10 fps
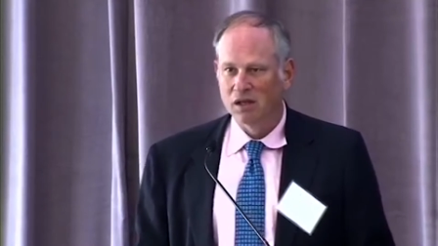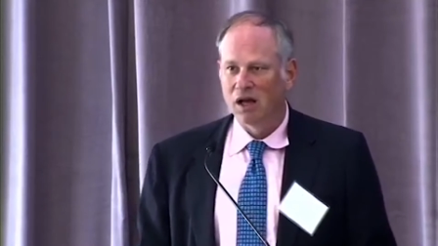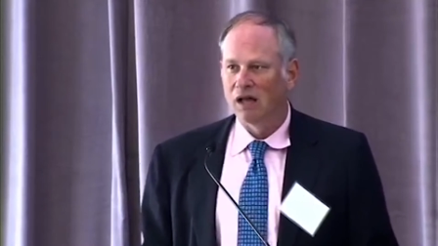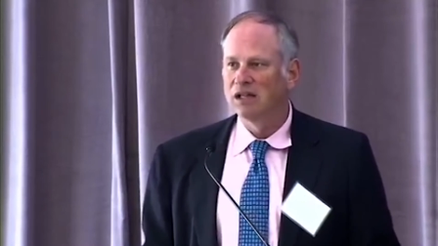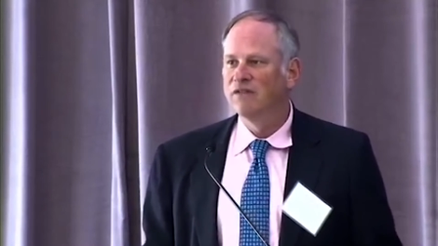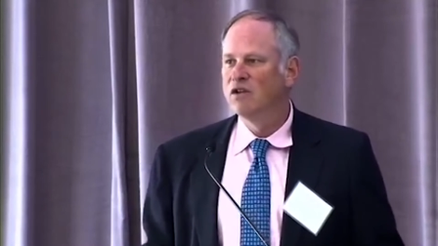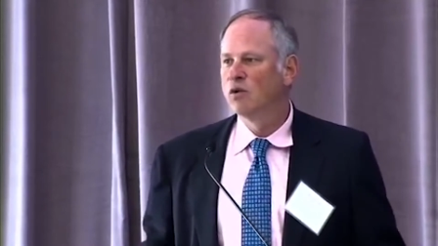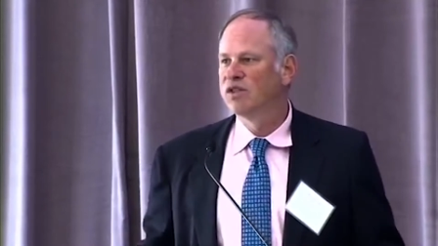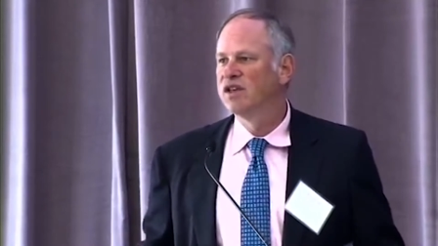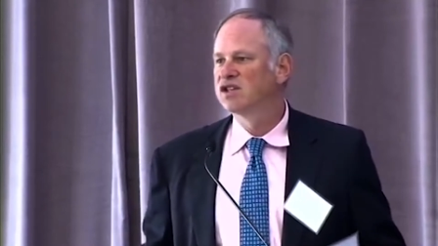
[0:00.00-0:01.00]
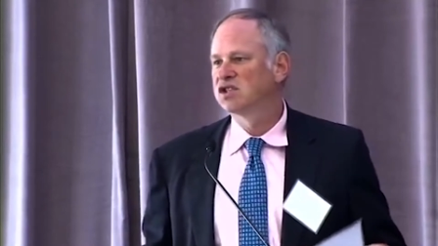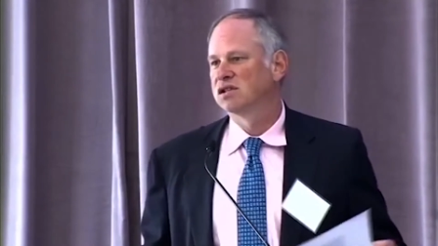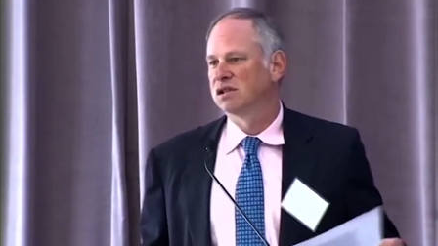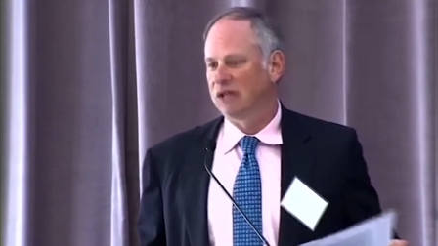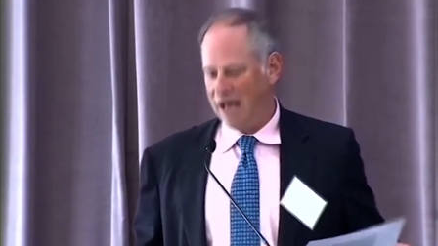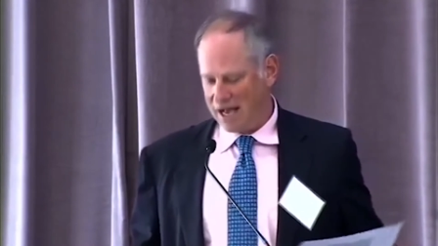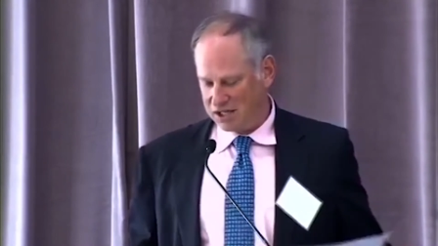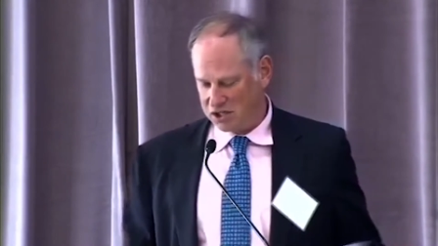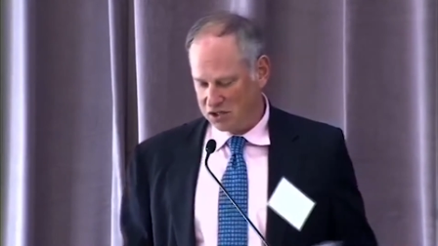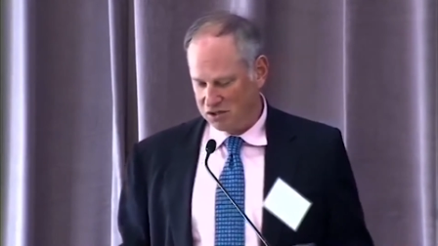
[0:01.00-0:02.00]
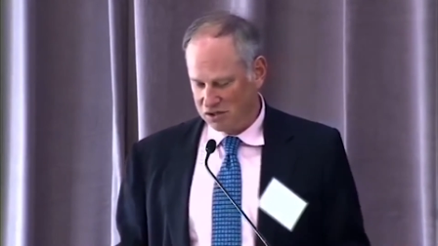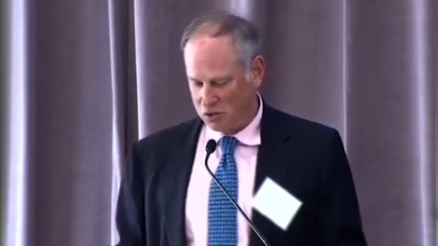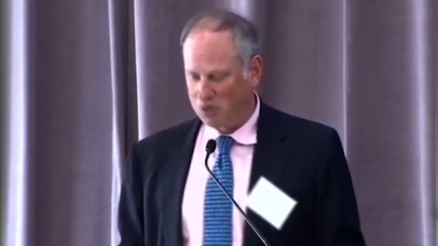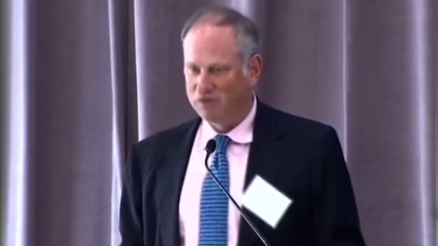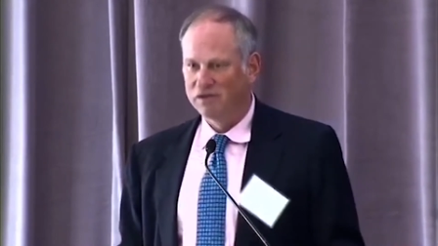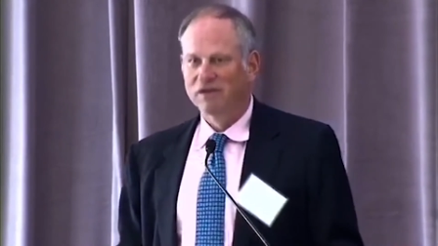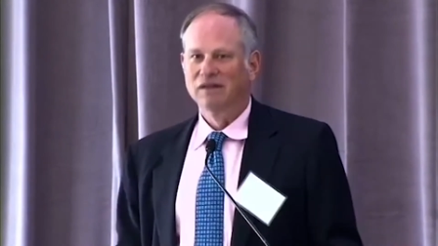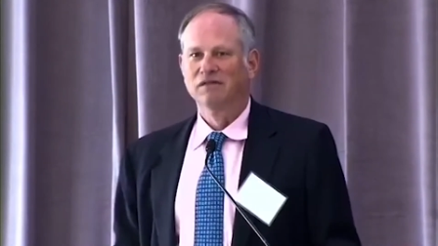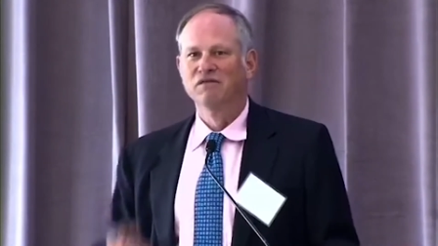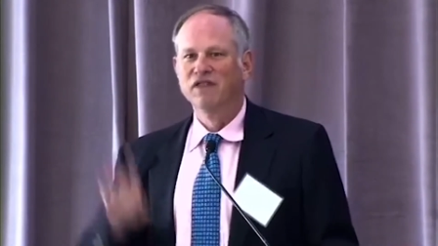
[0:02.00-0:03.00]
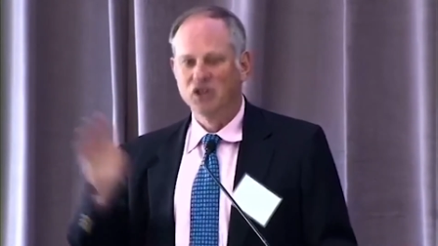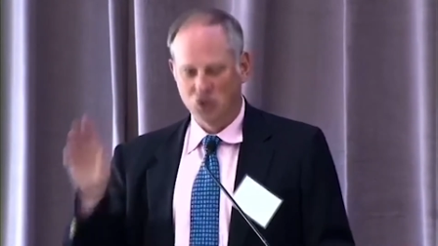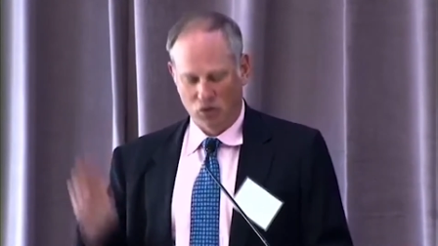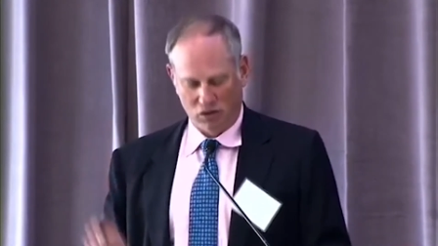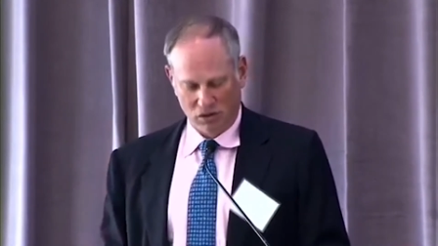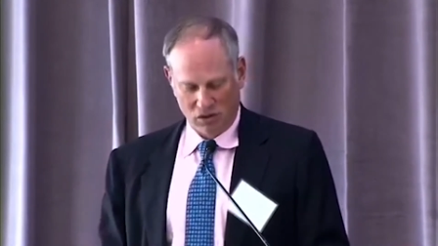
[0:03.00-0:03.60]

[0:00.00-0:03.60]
I'll leave you with this last sort of visual.